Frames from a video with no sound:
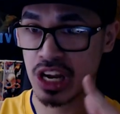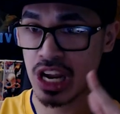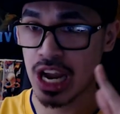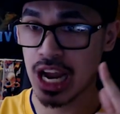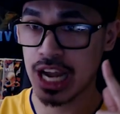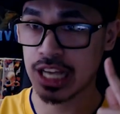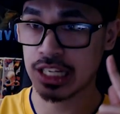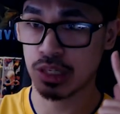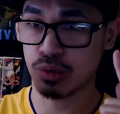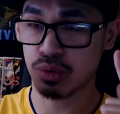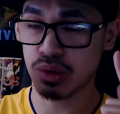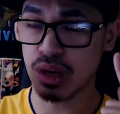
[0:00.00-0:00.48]

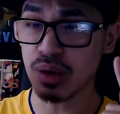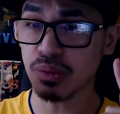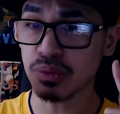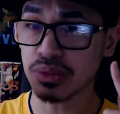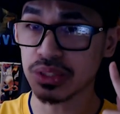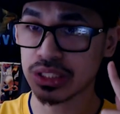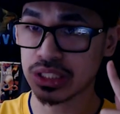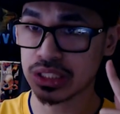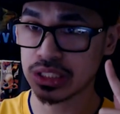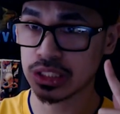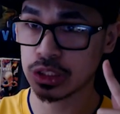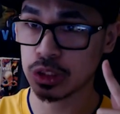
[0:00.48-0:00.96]
And I'll probably
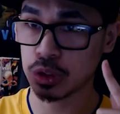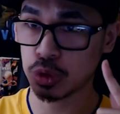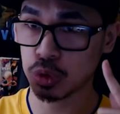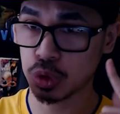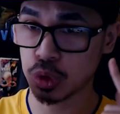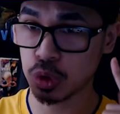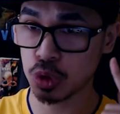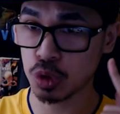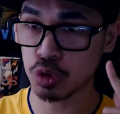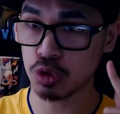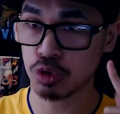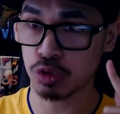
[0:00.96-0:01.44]
just do
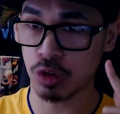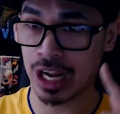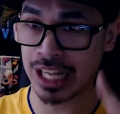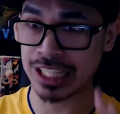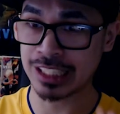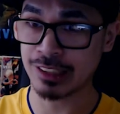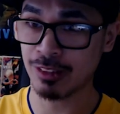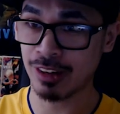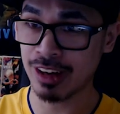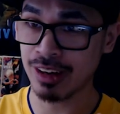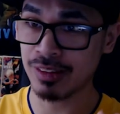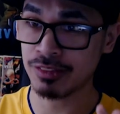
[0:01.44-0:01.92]
two
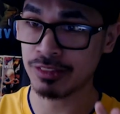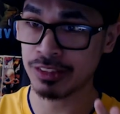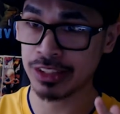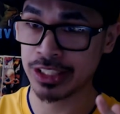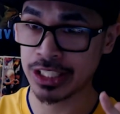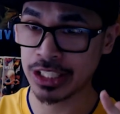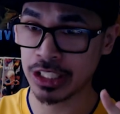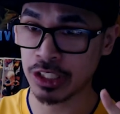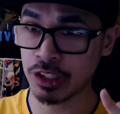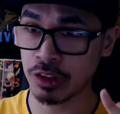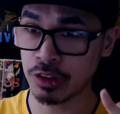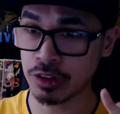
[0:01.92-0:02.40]
follow up
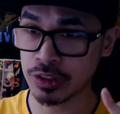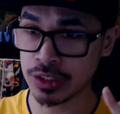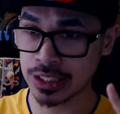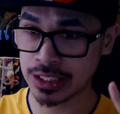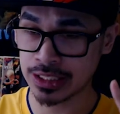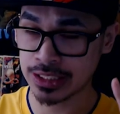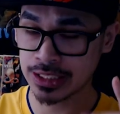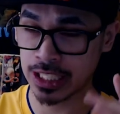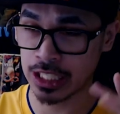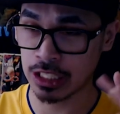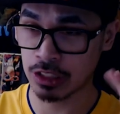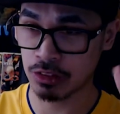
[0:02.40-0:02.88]
videos
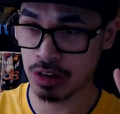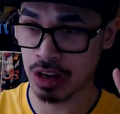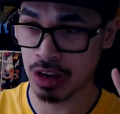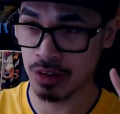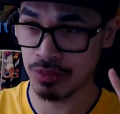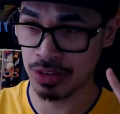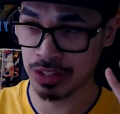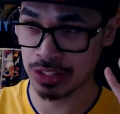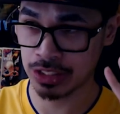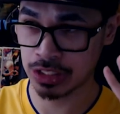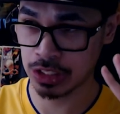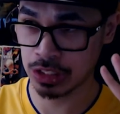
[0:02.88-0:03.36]
instead of
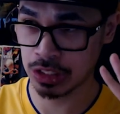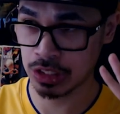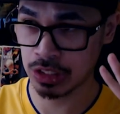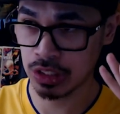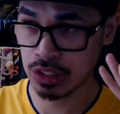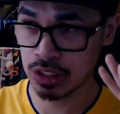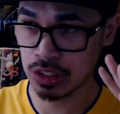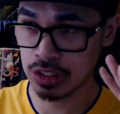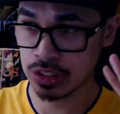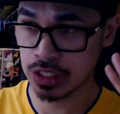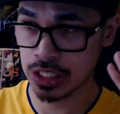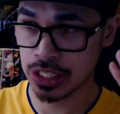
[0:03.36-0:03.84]
having to
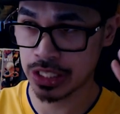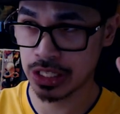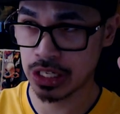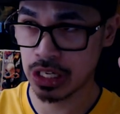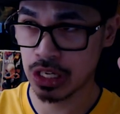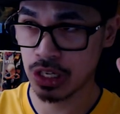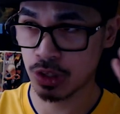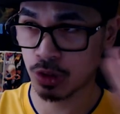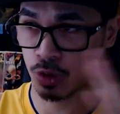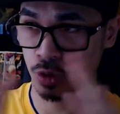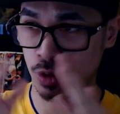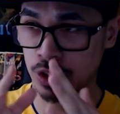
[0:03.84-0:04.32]
like
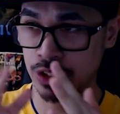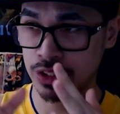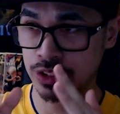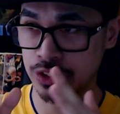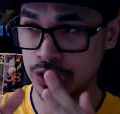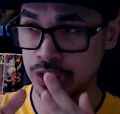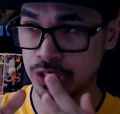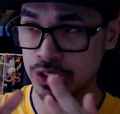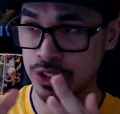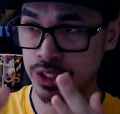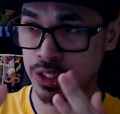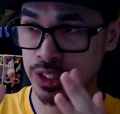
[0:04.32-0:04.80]

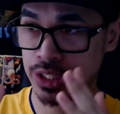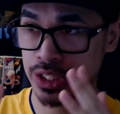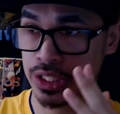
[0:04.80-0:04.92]
crunch